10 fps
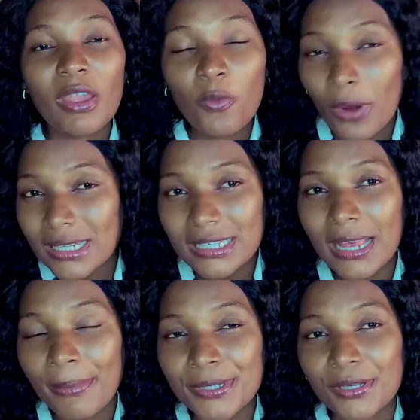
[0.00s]
a
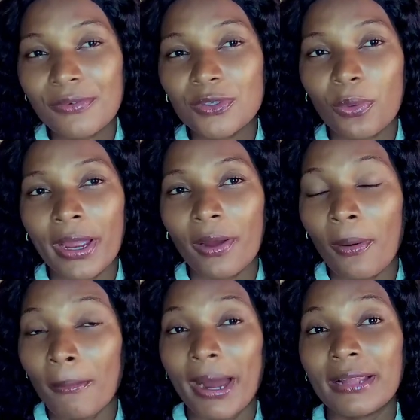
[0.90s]
WhatsApp software
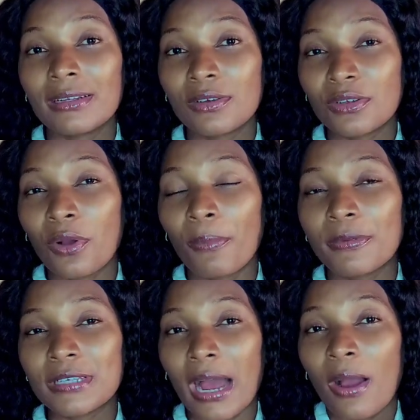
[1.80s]
on my
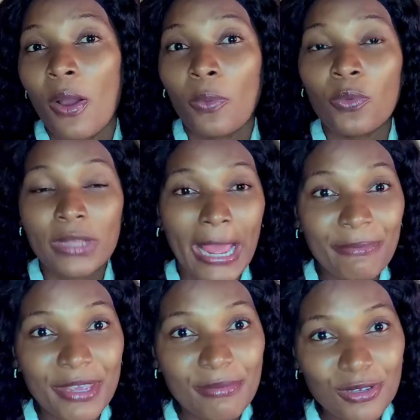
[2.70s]
computer, would
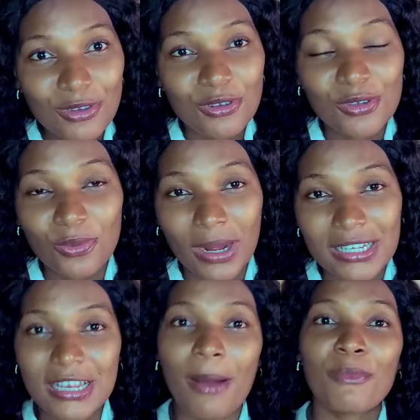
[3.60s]
I be able to use
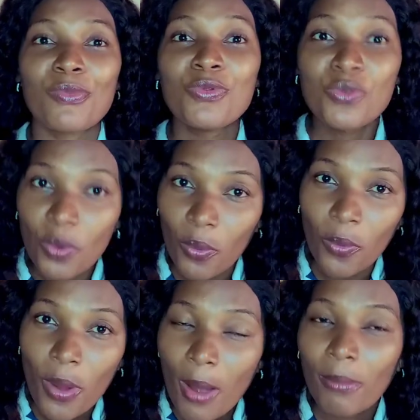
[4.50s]
WhatsApp?
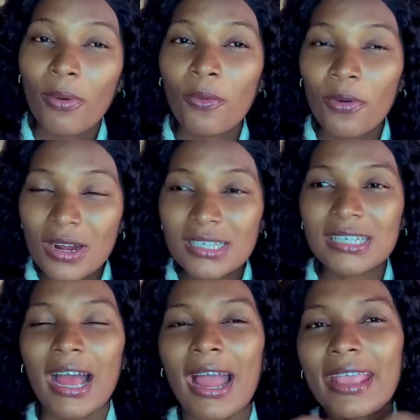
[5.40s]
No. But
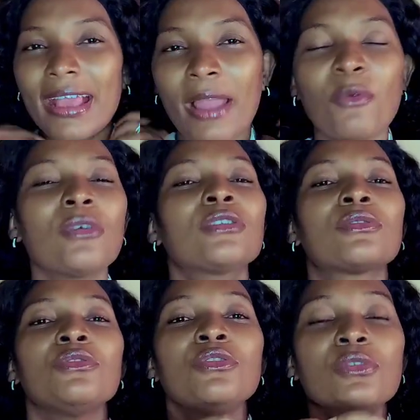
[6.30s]
once I want
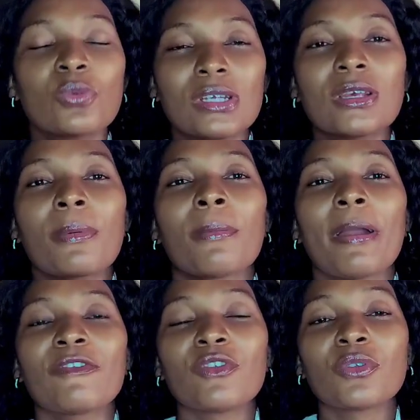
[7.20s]
to use WhatsApp on
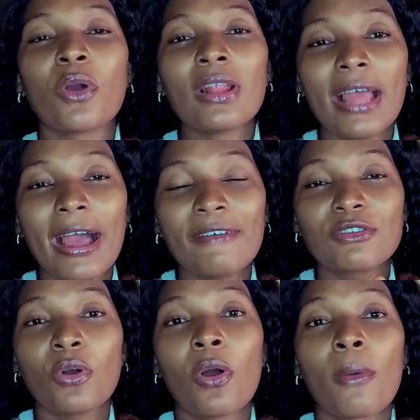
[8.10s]
my phone, all I
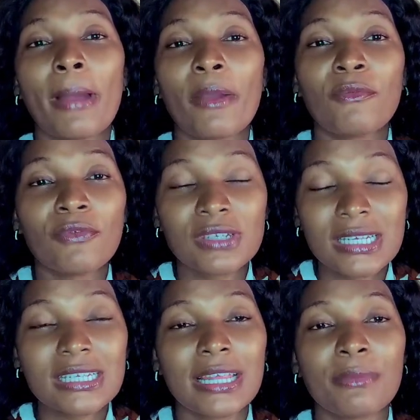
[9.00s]
have to, or my
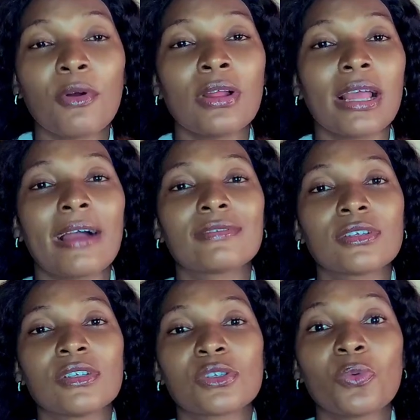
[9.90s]
system, all I have
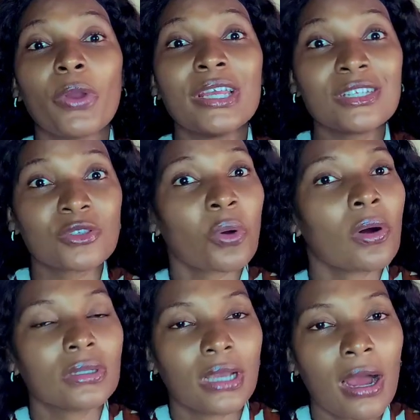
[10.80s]
to do is to
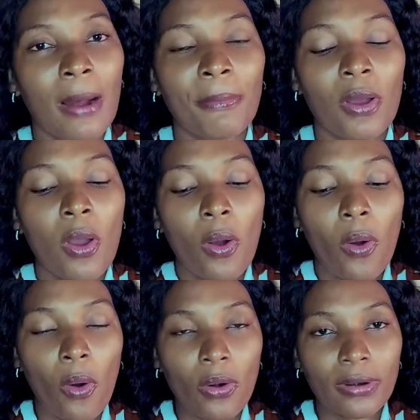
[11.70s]
install the app,
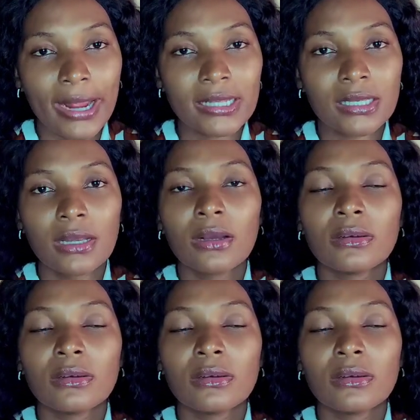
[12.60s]
all right?